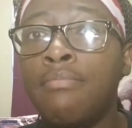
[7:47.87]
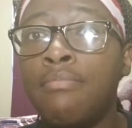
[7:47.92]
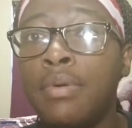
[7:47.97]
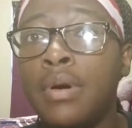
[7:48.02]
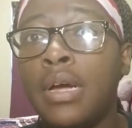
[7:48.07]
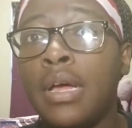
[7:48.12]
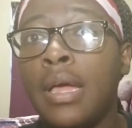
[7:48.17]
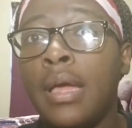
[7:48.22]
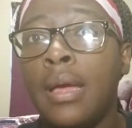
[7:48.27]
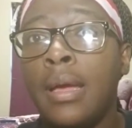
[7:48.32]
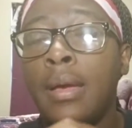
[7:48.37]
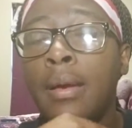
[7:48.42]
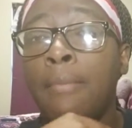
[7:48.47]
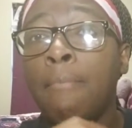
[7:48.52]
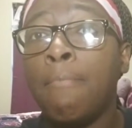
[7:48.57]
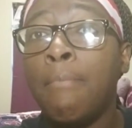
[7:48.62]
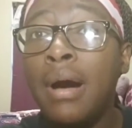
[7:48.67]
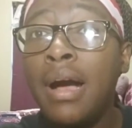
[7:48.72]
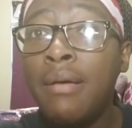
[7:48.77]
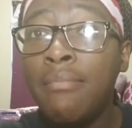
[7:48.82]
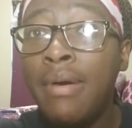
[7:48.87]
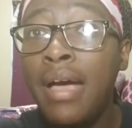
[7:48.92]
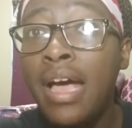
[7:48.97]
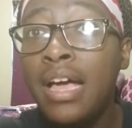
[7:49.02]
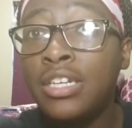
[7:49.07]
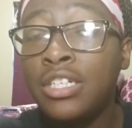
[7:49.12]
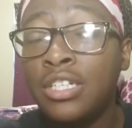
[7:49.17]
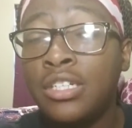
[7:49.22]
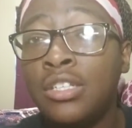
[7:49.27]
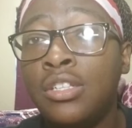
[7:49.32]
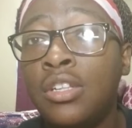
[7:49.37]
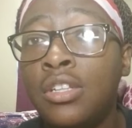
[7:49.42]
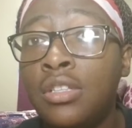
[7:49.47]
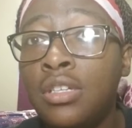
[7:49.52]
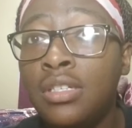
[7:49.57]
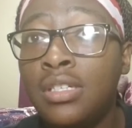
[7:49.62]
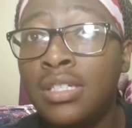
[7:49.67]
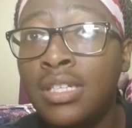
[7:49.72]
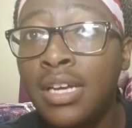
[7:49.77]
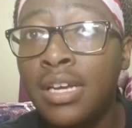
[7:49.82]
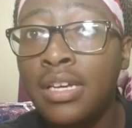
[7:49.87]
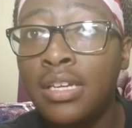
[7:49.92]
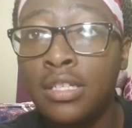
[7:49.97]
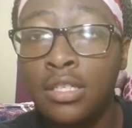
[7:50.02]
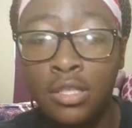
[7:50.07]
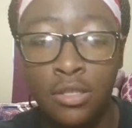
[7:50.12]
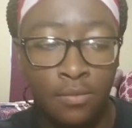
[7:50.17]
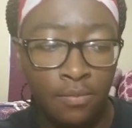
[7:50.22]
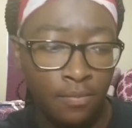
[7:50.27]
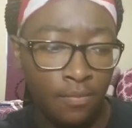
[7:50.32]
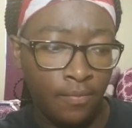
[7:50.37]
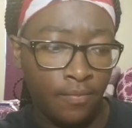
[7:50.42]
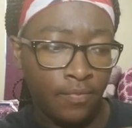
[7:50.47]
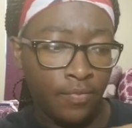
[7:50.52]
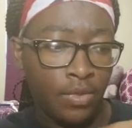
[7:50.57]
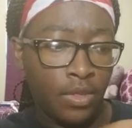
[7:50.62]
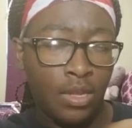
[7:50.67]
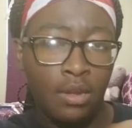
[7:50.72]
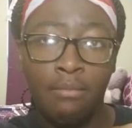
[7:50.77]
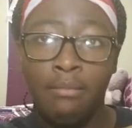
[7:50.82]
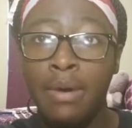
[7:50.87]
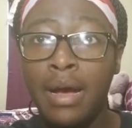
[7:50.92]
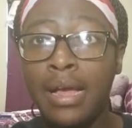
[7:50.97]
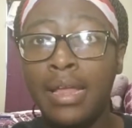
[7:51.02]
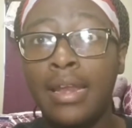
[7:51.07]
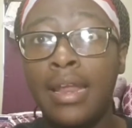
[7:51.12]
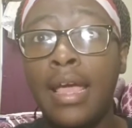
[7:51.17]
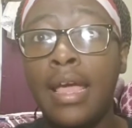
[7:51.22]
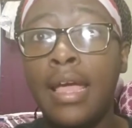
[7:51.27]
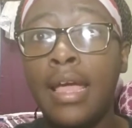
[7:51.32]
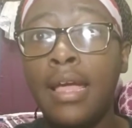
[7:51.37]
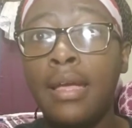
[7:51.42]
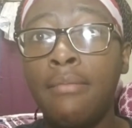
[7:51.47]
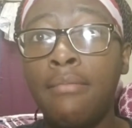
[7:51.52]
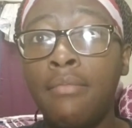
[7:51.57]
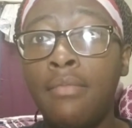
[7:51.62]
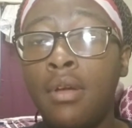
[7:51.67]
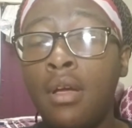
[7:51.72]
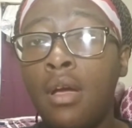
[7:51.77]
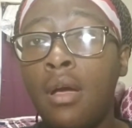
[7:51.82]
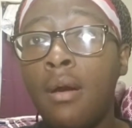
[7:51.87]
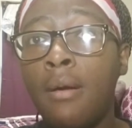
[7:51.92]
but my badge clearly says my name,